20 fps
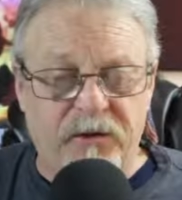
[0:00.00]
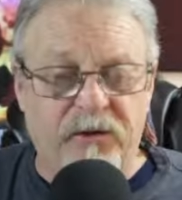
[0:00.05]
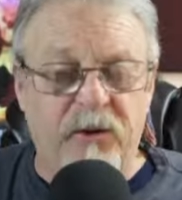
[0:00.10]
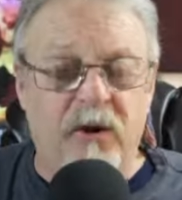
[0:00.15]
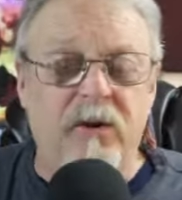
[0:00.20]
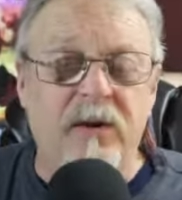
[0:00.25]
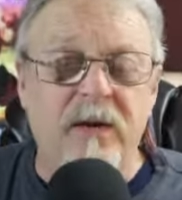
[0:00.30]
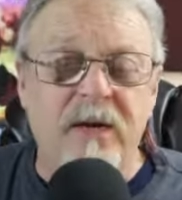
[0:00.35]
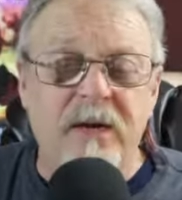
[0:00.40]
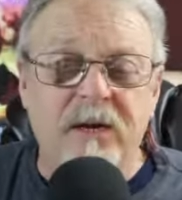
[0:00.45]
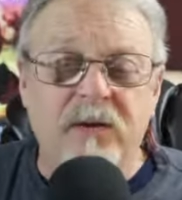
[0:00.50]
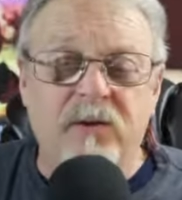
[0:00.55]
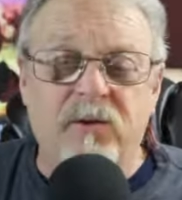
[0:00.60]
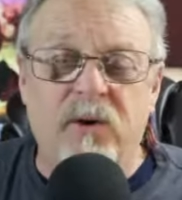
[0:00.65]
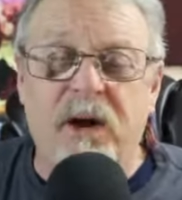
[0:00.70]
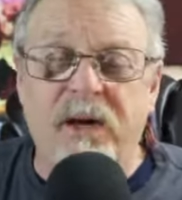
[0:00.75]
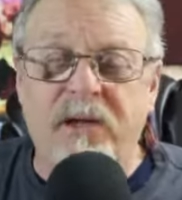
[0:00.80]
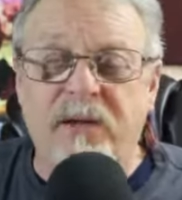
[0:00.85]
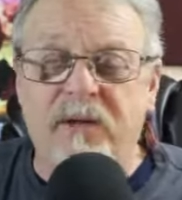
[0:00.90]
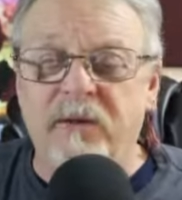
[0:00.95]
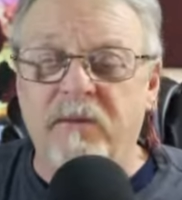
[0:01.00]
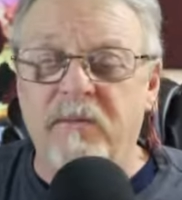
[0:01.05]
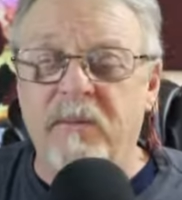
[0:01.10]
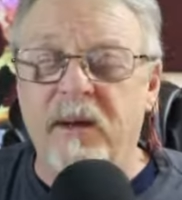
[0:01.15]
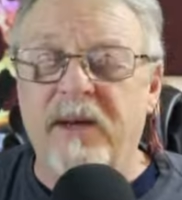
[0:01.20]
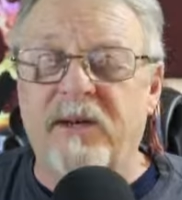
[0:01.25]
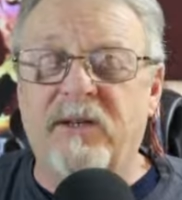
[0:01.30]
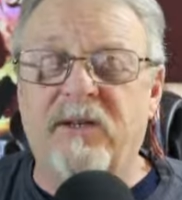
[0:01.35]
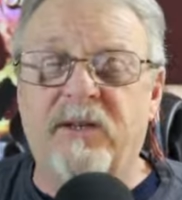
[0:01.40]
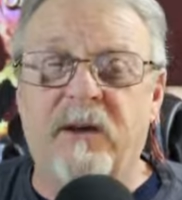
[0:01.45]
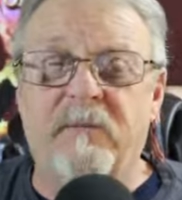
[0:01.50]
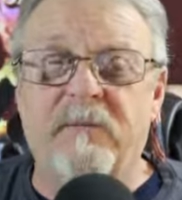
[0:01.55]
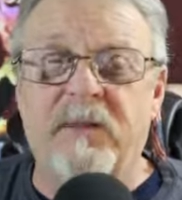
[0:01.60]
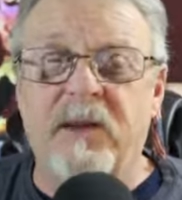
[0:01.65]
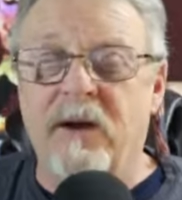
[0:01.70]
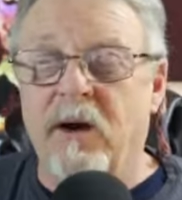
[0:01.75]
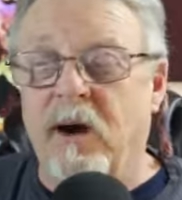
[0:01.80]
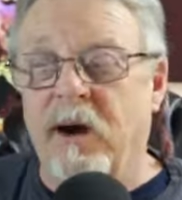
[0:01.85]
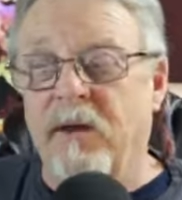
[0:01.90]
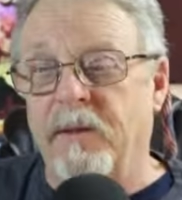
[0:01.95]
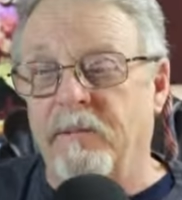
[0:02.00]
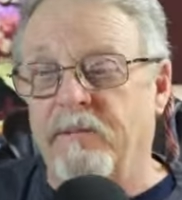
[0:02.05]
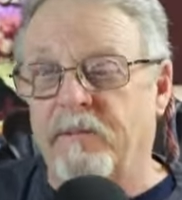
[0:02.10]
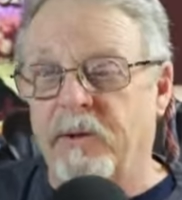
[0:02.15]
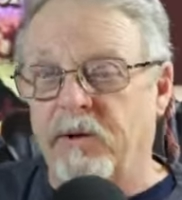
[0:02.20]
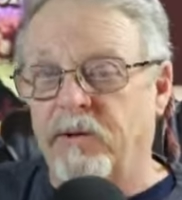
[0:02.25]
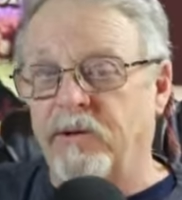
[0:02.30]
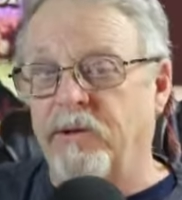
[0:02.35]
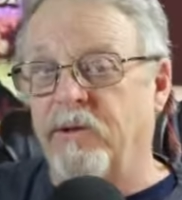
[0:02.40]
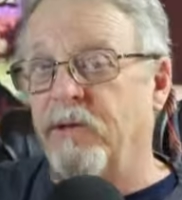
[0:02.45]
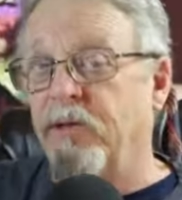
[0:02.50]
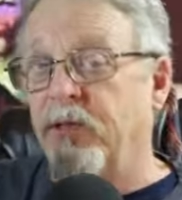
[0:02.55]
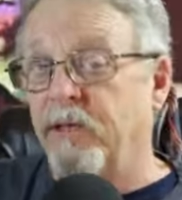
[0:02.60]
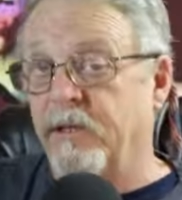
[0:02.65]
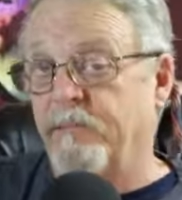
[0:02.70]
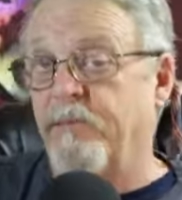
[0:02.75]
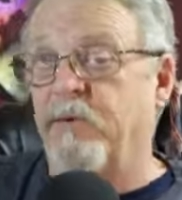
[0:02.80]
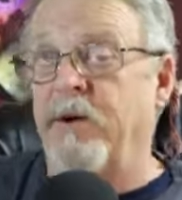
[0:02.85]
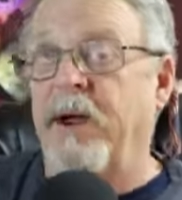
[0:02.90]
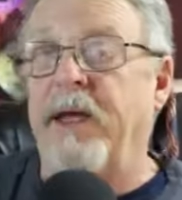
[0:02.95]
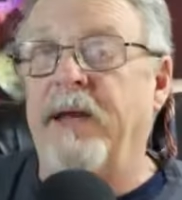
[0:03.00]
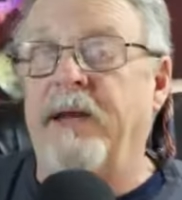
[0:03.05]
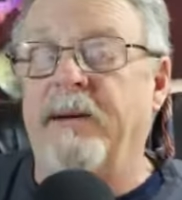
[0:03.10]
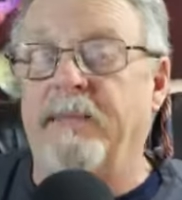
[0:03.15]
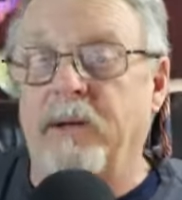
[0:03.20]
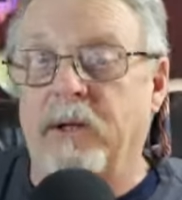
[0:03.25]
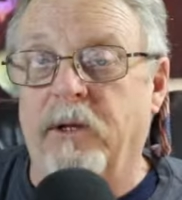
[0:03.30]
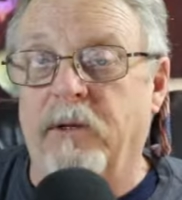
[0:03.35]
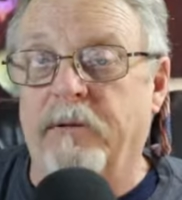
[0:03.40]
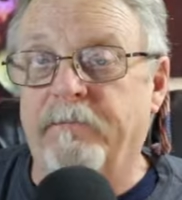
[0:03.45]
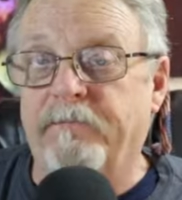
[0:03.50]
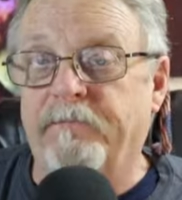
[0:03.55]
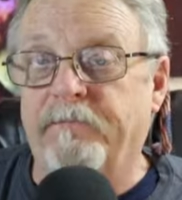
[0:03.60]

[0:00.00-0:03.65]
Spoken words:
So try to make something on the poster that is brandable.